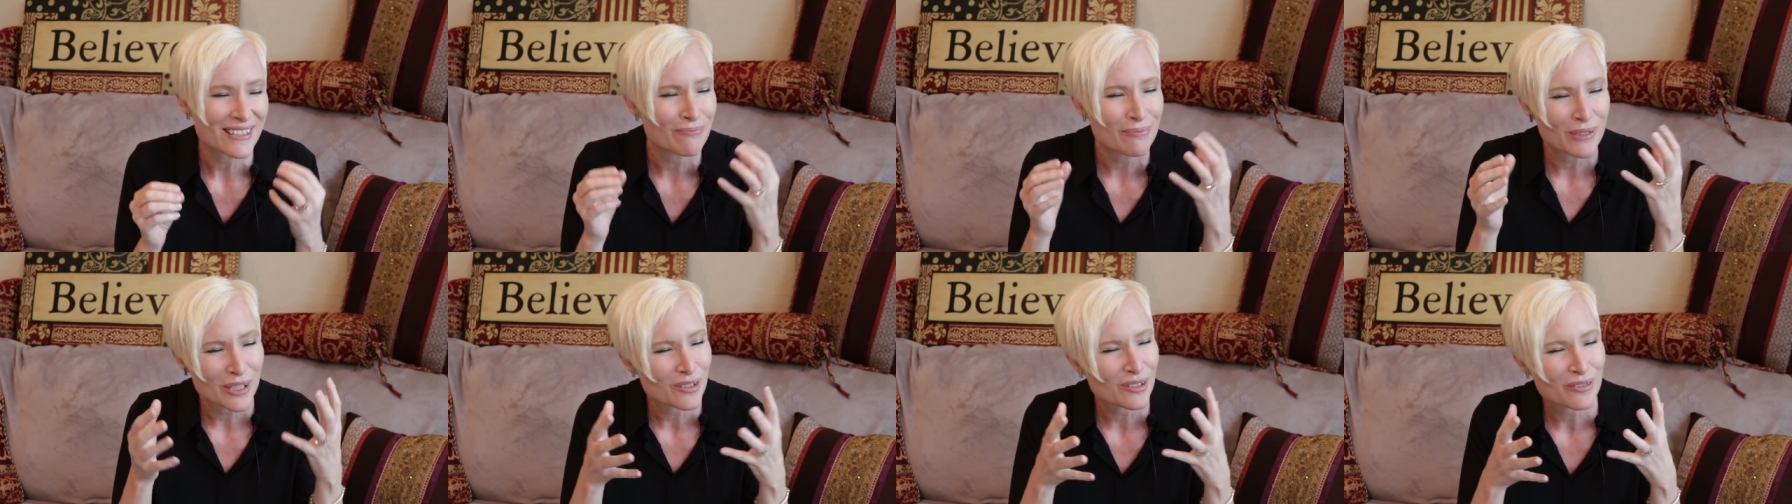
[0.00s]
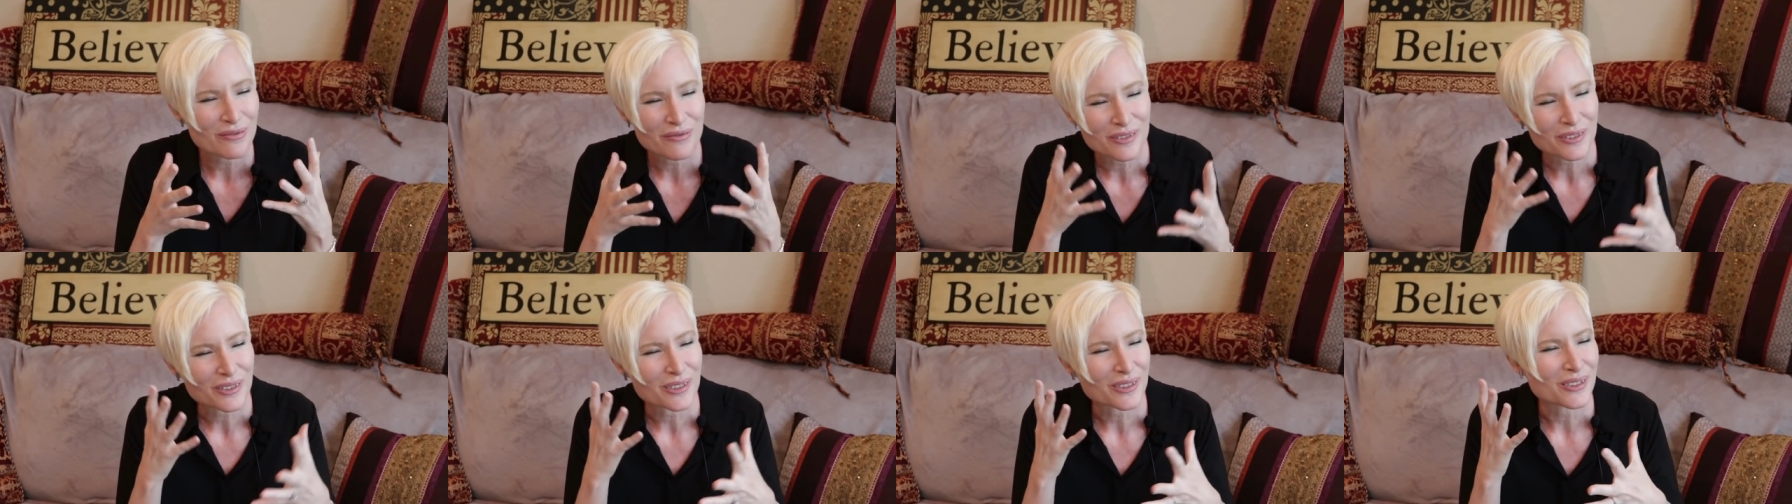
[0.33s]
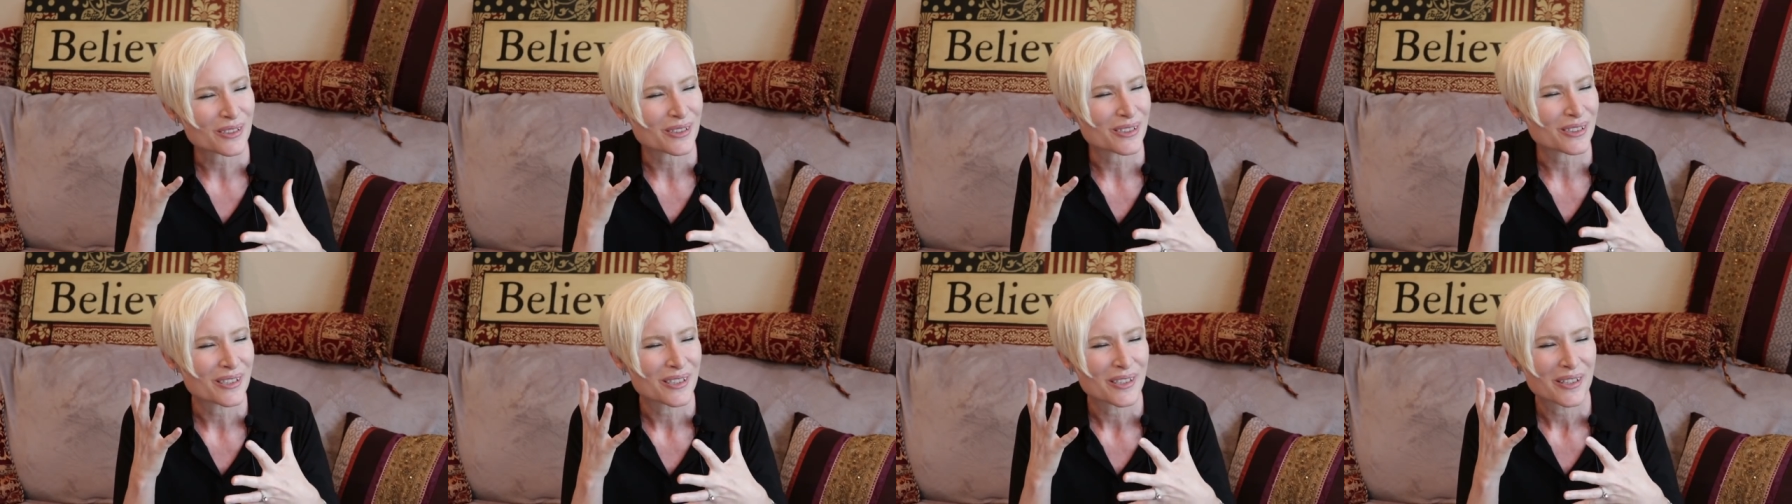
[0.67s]

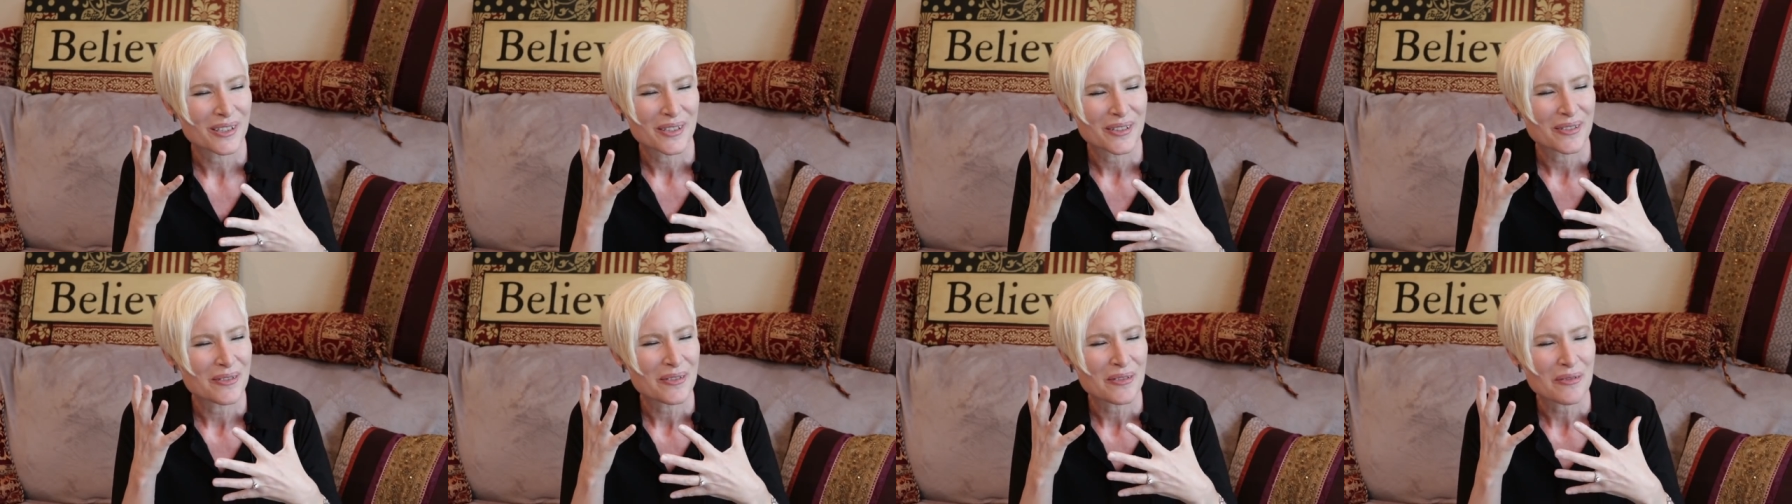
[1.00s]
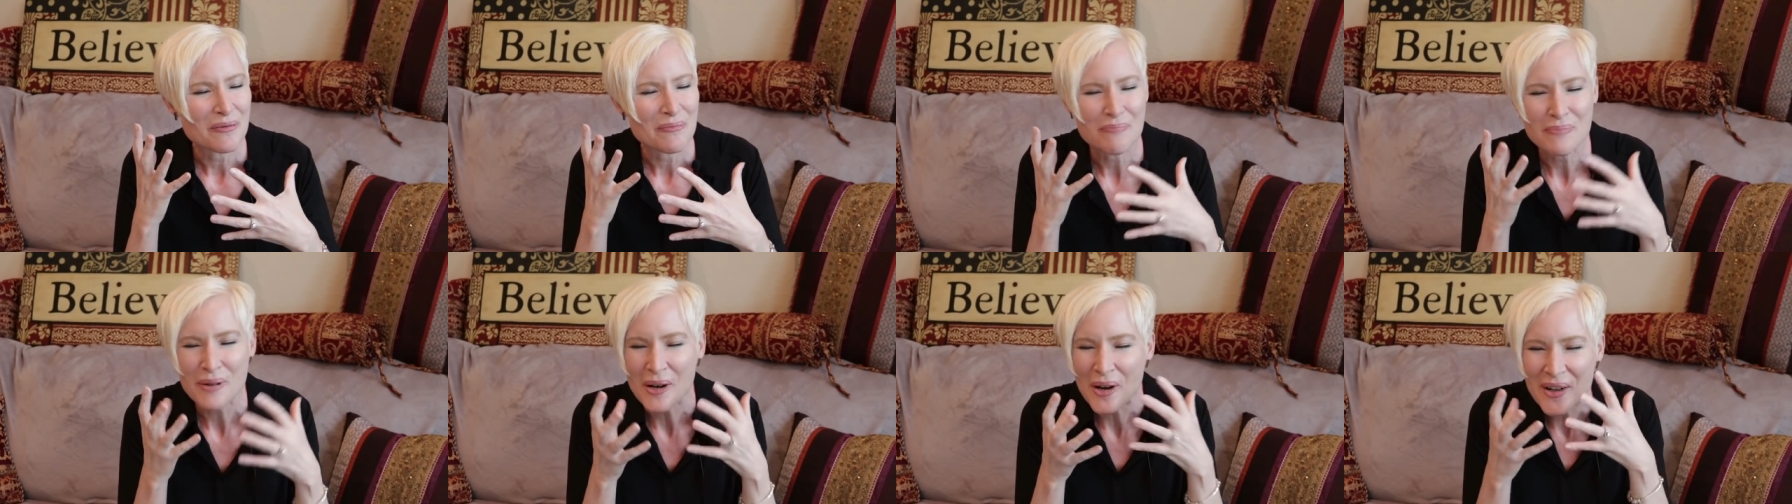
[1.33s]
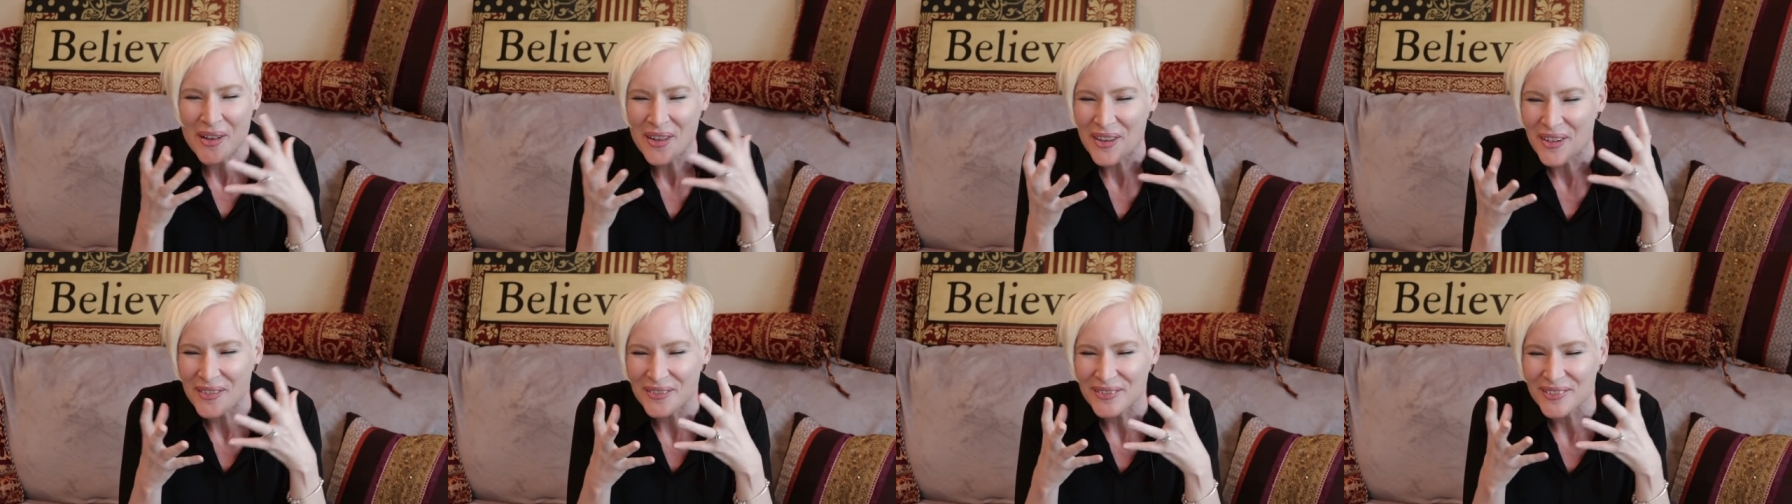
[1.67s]
beautiful
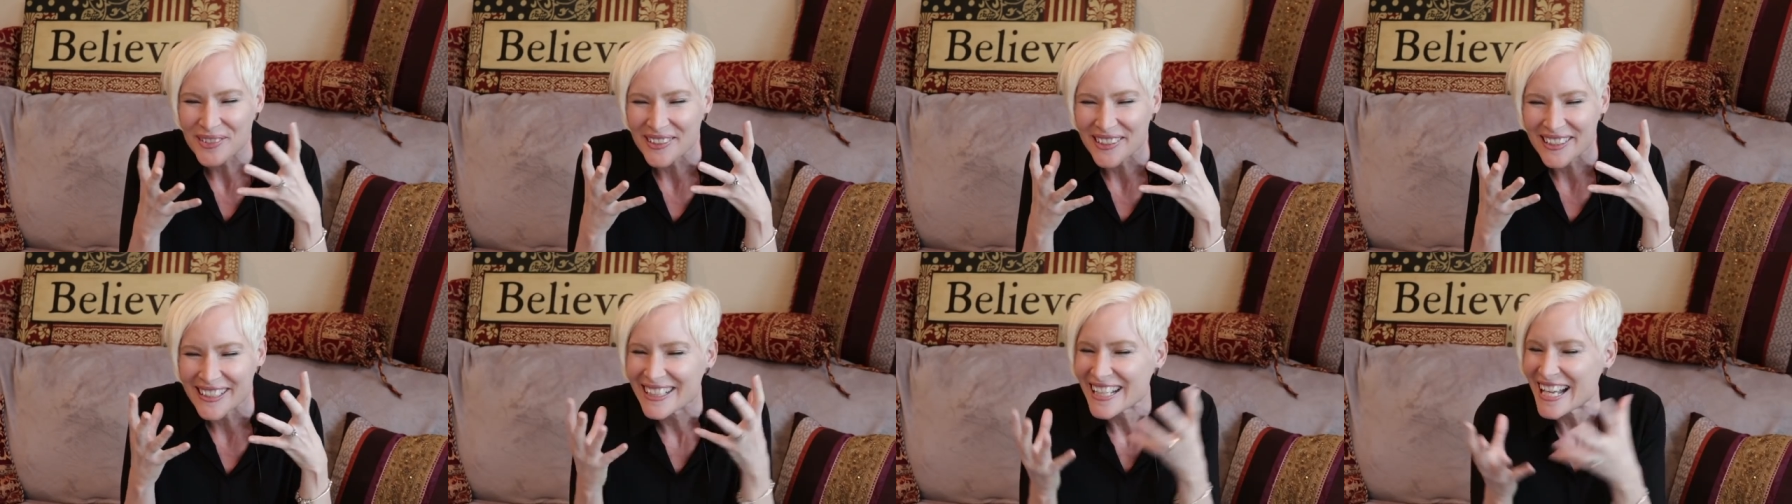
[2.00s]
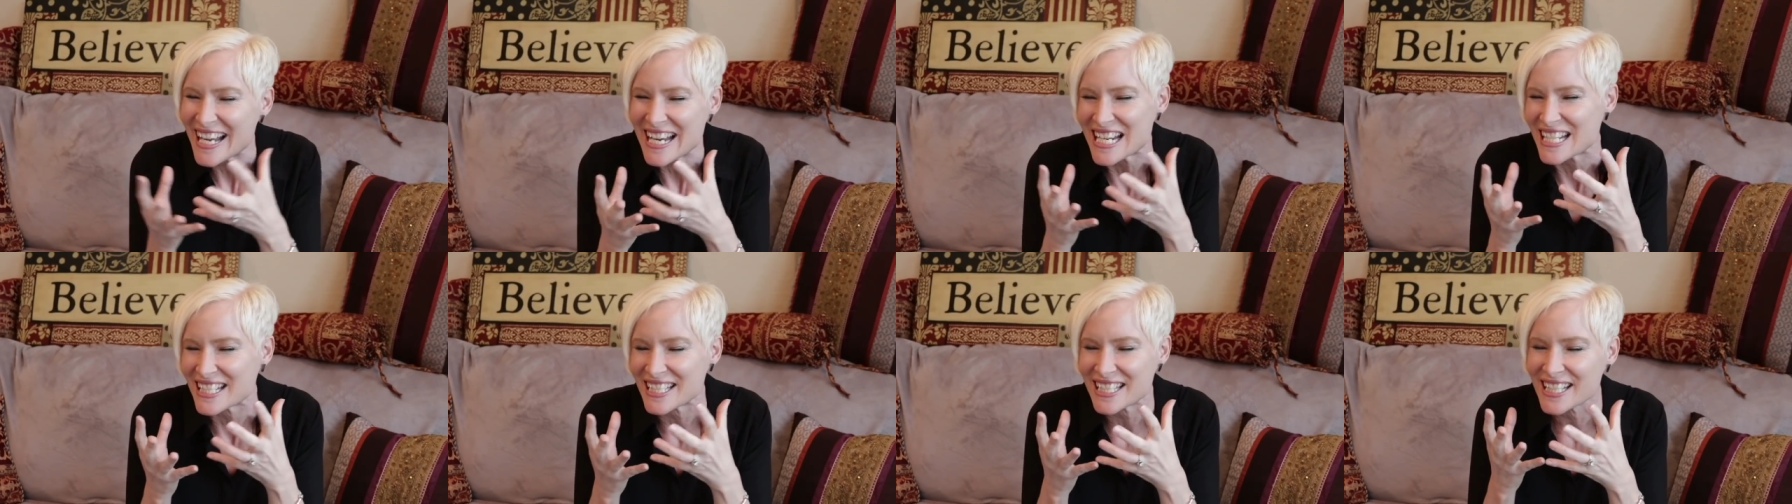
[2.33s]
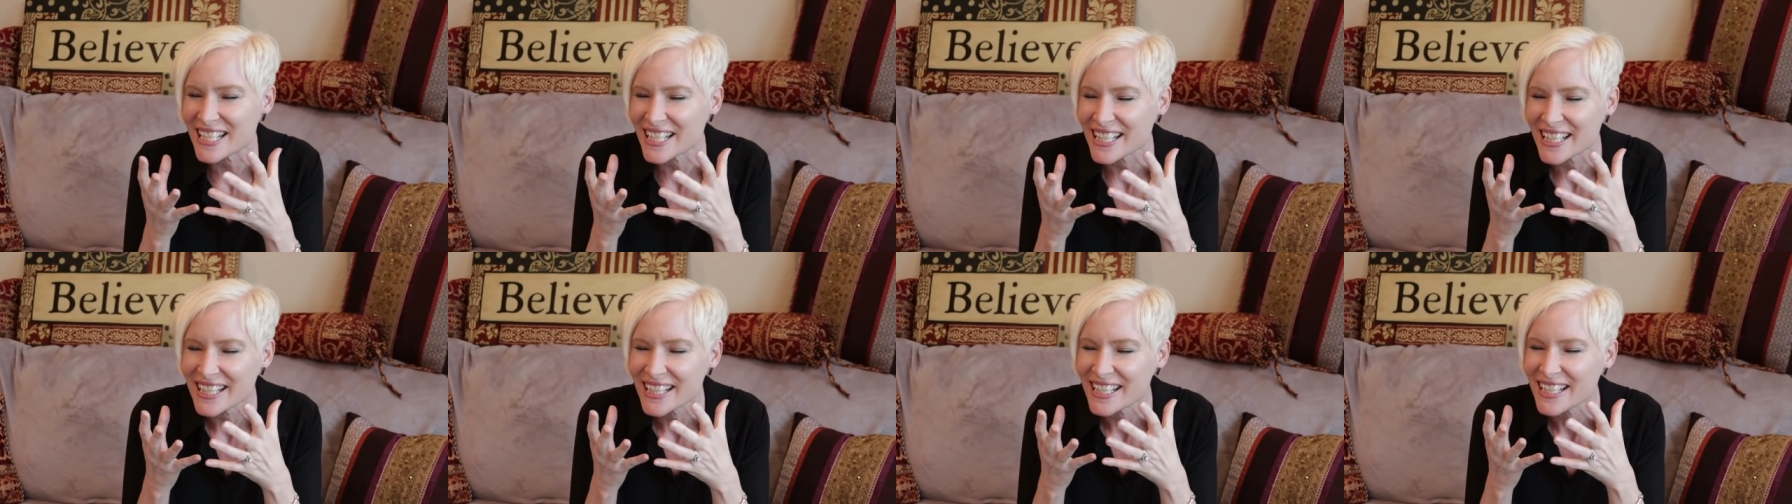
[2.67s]
ball of
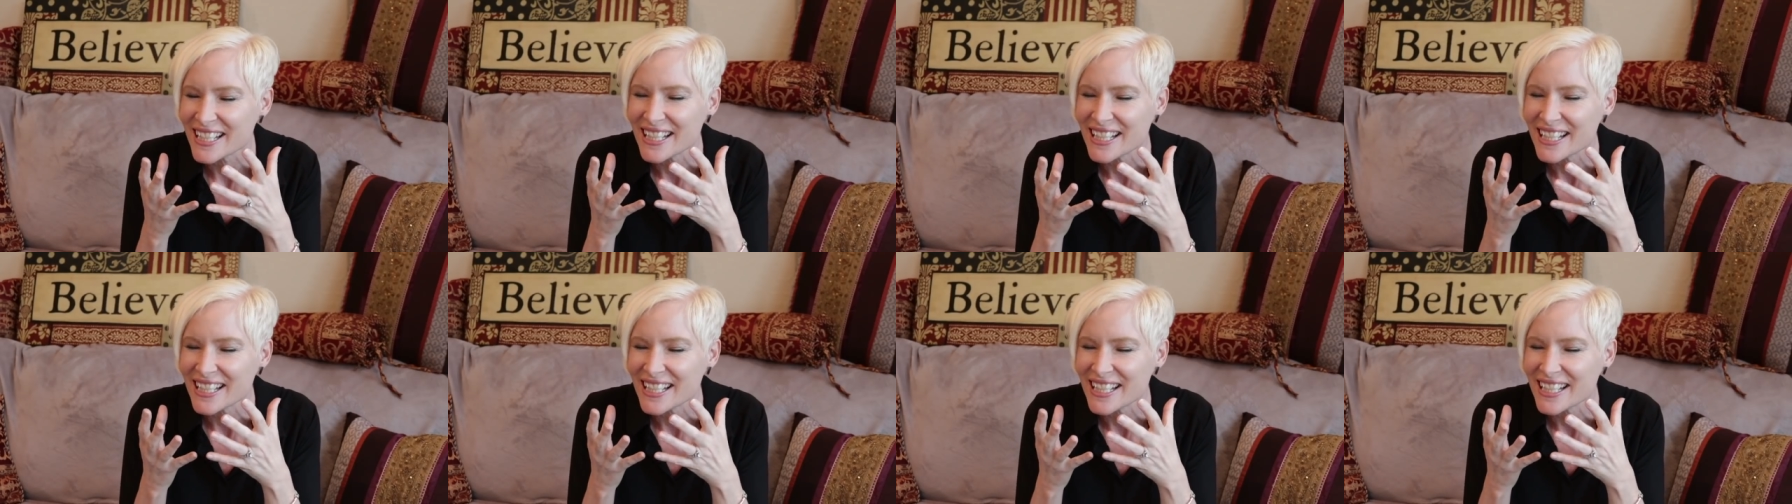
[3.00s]
light,